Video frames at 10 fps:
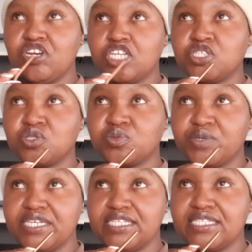not
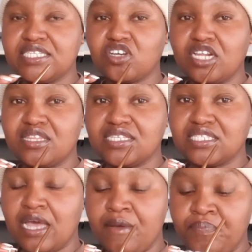sweet. It's got
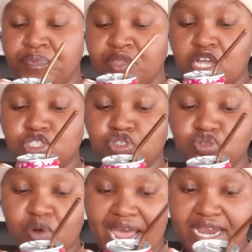this
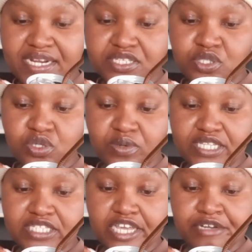dryness to
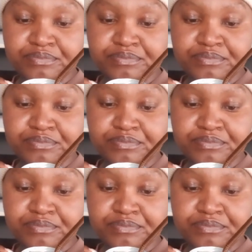it.